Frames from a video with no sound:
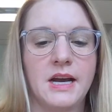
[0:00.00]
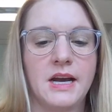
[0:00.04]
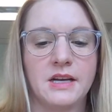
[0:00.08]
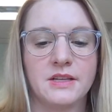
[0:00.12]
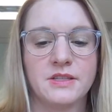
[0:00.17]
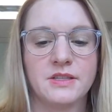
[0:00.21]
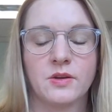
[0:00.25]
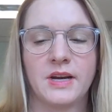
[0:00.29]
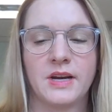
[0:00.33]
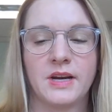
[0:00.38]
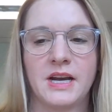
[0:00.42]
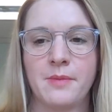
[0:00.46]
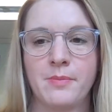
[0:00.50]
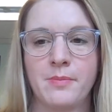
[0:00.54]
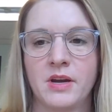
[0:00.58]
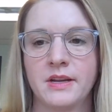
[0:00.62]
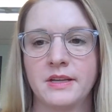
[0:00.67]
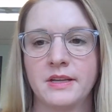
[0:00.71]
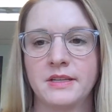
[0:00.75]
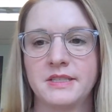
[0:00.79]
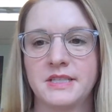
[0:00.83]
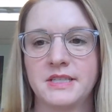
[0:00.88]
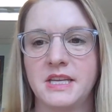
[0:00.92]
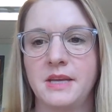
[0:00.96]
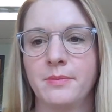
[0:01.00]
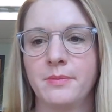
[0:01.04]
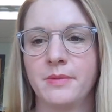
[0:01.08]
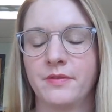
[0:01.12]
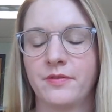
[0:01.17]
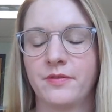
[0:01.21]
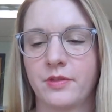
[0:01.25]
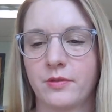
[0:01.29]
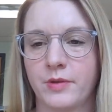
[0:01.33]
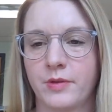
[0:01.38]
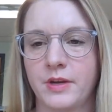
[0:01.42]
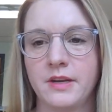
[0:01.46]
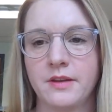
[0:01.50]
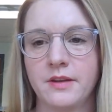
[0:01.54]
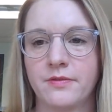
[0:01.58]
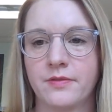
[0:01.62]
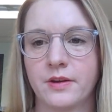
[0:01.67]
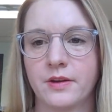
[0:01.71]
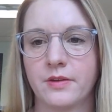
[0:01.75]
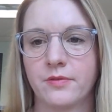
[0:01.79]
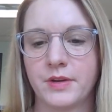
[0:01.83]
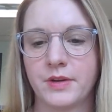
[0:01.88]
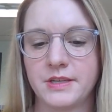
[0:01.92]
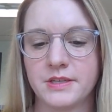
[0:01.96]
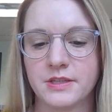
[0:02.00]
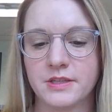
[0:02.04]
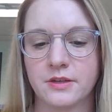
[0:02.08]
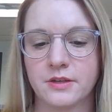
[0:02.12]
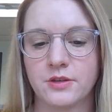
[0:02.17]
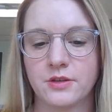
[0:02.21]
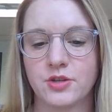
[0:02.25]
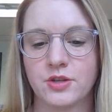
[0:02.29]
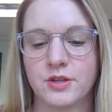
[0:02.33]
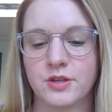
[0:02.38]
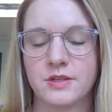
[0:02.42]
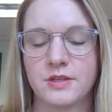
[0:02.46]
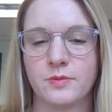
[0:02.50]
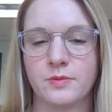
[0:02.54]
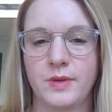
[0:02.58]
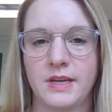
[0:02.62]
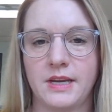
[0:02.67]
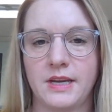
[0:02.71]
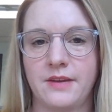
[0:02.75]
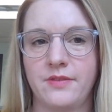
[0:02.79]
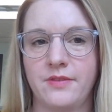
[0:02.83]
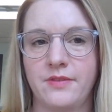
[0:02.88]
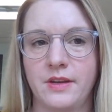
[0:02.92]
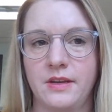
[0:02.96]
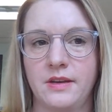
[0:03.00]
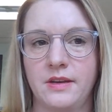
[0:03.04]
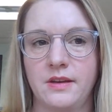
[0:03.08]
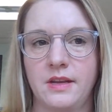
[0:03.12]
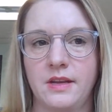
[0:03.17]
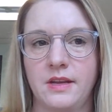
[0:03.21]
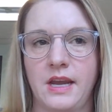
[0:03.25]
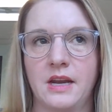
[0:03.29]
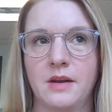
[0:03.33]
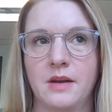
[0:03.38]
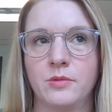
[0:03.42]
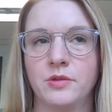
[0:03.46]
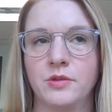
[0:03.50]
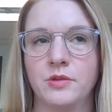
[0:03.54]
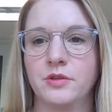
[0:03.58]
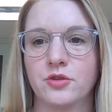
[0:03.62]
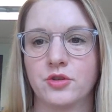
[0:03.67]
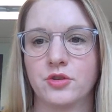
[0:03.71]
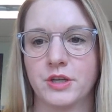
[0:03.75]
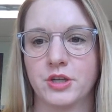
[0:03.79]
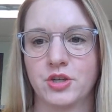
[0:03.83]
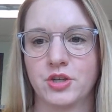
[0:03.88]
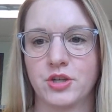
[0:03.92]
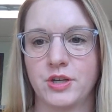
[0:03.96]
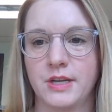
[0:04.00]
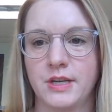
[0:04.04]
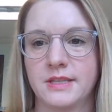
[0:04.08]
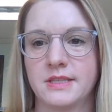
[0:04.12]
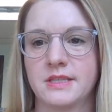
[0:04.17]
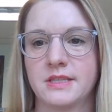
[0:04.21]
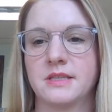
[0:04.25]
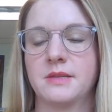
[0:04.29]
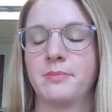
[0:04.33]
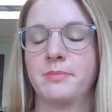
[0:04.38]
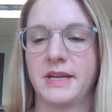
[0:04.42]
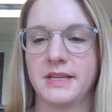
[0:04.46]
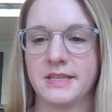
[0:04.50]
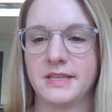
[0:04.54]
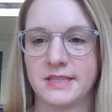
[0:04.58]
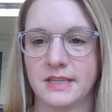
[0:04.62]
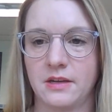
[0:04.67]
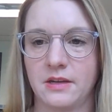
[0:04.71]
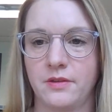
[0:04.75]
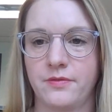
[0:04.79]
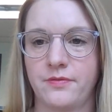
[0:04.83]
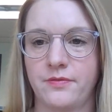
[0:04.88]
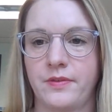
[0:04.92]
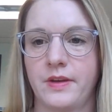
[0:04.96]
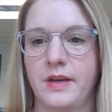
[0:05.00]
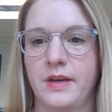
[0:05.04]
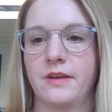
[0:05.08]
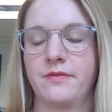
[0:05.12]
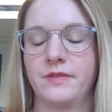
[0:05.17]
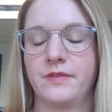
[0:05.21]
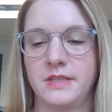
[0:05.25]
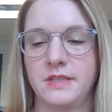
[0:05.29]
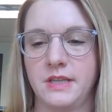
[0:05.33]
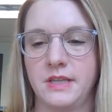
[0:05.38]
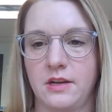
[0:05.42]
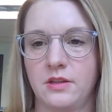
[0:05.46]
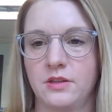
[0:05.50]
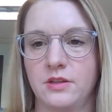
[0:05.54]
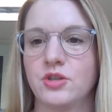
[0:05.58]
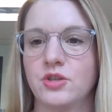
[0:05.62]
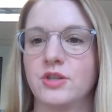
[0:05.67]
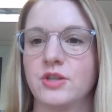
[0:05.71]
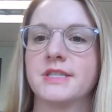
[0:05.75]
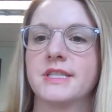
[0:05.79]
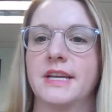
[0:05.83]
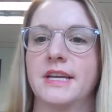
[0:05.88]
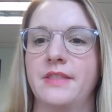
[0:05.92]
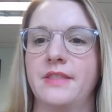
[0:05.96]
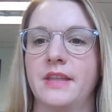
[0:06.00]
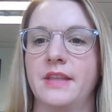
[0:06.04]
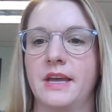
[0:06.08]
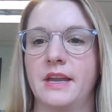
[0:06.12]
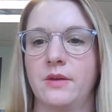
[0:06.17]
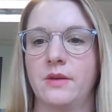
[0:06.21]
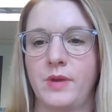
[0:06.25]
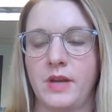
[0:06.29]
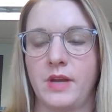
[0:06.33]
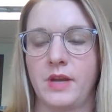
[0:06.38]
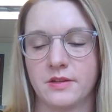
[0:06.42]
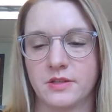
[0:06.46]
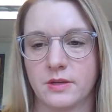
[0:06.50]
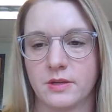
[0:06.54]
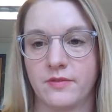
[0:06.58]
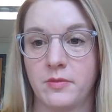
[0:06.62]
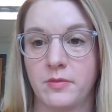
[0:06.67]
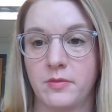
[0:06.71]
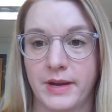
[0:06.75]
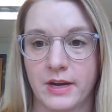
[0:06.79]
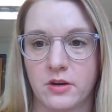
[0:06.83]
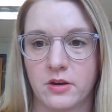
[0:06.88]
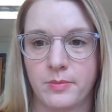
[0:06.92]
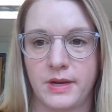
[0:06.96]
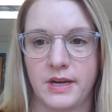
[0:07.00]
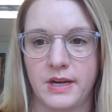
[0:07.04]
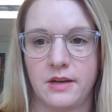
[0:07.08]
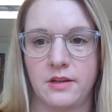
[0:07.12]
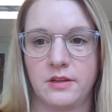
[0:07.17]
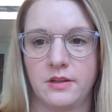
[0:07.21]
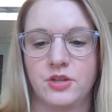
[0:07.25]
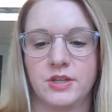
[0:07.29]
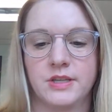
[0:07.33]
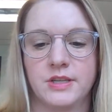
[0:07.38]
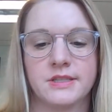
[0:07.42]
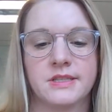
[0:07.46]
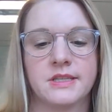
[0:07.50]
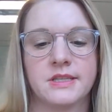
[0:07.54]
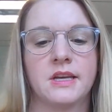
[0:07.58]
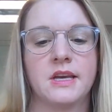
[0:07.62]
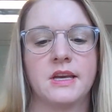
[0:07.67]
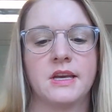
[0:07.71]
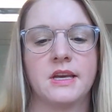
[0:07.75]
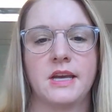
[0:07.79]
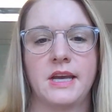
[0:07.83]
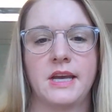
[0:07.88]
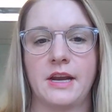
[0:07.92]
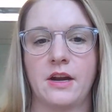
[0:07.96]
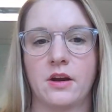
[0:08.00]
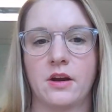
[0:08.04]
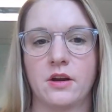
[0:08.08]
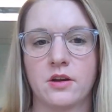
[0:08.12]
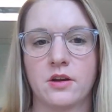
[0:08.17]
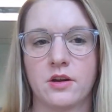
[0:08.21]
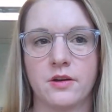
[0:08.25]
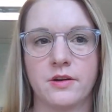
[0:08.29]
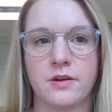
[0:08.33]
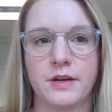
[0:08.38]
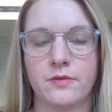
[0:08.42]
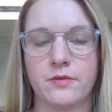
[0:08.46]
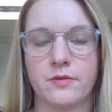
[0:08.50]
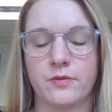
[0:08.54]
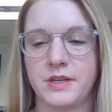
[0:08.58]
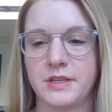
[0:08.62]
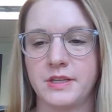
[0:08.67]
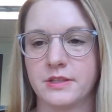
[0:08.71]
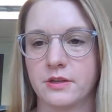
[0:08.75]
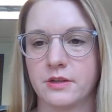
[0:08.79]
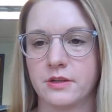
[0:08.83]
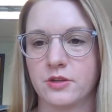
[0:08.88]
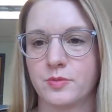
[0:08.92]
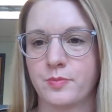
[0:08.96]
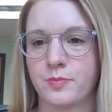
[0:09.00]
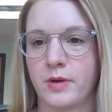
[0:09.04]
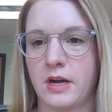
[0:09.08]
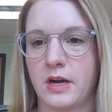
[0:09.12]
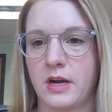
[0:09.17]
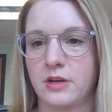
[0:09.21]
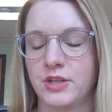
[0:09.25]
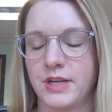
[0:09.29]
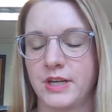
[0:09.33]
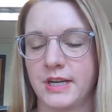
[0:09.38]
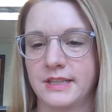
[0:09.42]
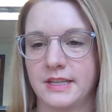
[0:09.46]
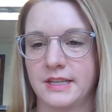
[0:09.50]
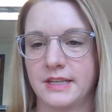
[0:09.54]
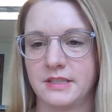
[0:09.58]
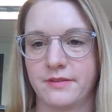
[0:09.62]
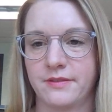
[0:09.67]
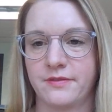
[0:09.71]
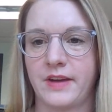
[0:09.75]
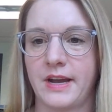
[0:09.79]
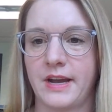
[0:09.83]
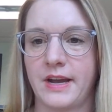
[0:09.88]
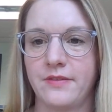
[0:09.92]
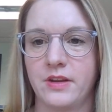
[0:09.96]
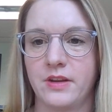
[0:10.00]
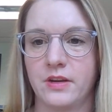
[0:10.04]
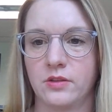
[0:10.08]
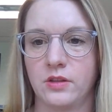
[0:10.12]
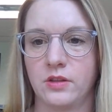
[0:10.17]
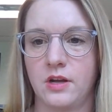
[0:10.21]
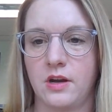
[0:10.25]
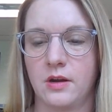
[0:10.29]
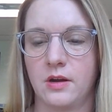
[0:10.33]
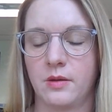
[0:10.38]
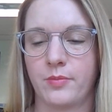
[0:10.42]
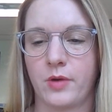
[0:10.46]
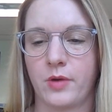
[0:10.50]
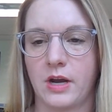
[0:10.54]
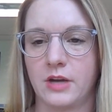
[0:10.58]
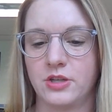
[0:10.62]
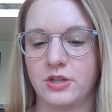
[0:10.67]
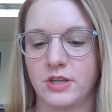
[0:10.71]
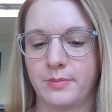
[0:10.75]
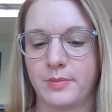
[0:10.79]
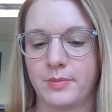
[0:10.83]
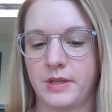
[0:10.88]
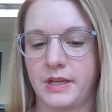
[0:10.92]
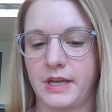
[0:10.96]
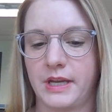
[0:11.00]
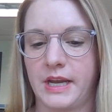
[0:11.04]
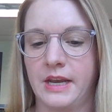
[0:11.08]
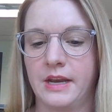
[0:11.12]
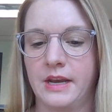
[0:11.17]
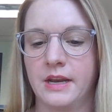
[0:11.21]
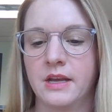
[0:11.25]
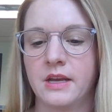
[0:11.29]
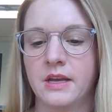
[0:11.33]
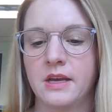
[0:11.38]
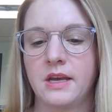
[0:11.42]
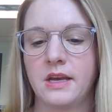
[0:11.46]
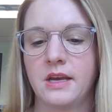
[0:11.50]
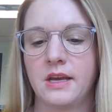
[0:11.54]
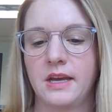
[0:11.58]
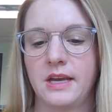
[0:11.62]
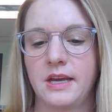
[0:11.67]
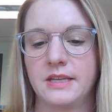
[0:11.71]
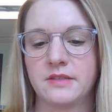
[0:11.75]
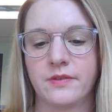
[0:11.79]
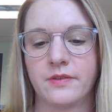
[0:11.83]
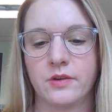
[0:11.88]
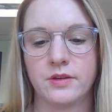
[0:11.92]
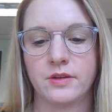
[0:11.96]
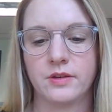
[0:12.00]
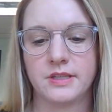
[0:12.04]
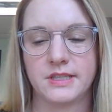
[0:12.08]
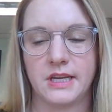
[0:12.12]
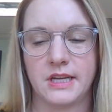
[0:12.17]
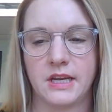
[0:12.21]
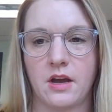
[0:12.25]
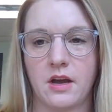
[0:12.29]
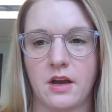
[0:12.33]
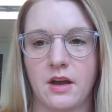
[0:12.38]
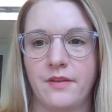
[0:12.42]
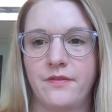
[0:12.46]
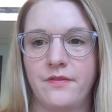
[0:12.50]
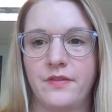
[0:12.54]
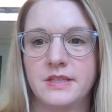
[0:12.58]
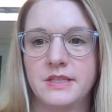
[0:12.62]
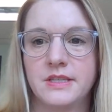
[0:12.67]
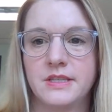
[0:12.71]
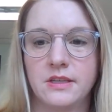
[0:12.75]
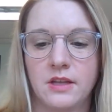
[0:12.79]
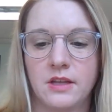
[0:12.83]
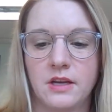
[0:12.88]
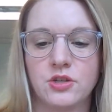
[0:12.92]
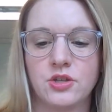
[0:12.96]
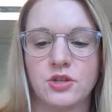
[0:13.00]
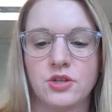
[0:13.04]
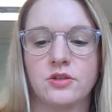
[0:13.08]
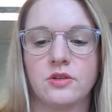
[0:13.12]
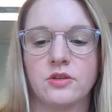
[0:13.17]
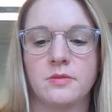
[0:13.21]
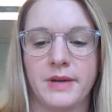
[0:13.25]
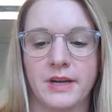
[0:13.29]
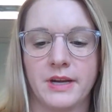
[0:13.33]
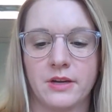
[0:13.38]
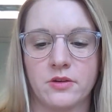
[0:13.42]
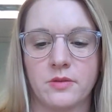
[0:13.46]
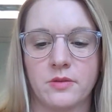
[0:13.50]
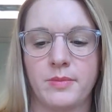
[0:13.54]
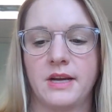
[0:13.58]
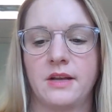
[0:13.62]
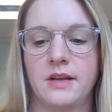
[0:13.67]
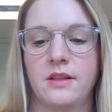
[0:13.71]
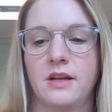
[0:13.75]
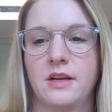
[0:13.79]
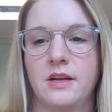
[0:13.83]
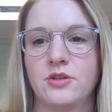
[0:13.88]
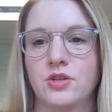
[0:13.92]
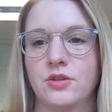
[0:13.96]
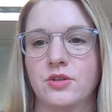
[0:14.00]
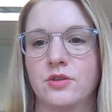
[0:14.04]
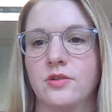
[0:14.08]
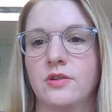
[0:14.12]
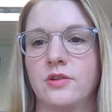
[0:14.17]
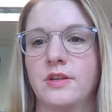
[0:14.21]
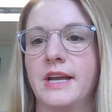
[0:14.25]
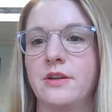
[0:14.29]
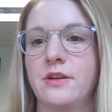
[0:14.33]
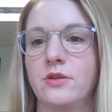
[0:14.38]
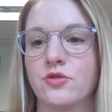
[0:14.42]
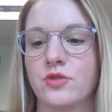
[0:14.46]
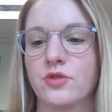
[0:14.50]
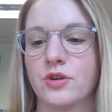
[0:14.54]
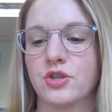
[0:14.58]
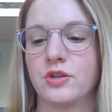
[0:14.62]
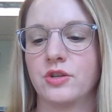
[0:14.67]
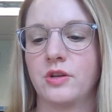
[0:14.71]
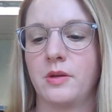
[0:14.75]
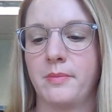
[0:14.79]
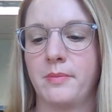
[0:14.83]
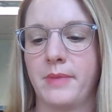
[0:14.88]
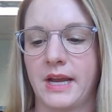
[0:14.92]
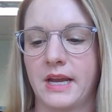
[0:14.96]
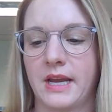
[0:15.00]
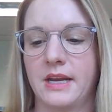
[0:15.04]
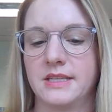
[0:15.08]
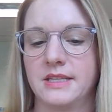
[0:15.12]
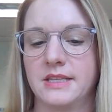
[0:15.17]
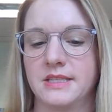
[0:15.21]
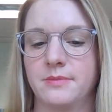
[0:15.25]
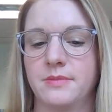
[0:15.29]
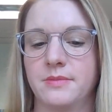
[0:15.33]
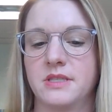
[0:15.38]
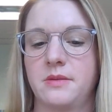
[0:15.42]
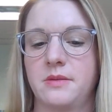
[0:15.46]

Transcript: Uh, so, I'm on a team of three different researchers. We have an animal nutritionist, myself, a physiologist, and then we also have a microbiologist. And our current research project, that's a five year long project plan, is focusing on physiological, microbiological, and nutritional mechanisms